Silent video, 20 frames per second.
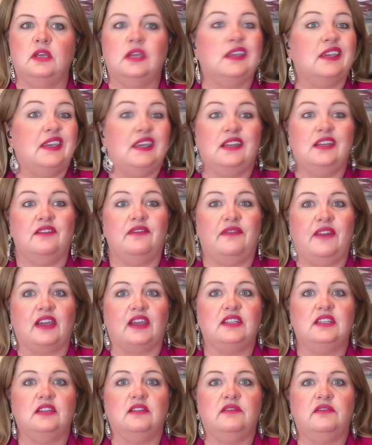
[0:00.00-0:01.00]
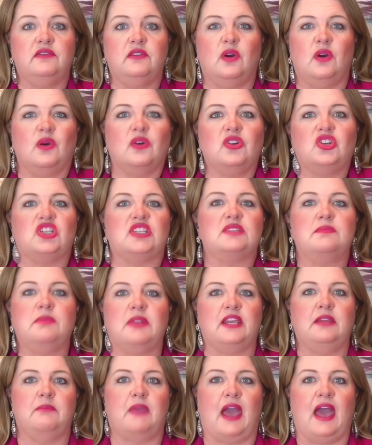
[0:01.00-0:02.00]
ineffective, or just
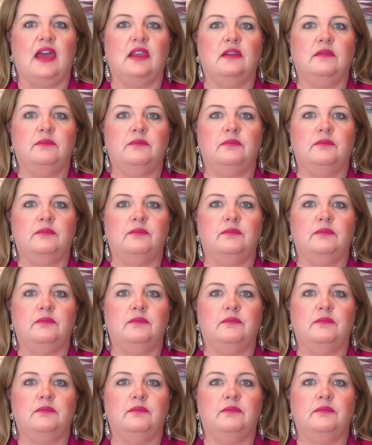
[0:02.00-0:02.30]
plain bad?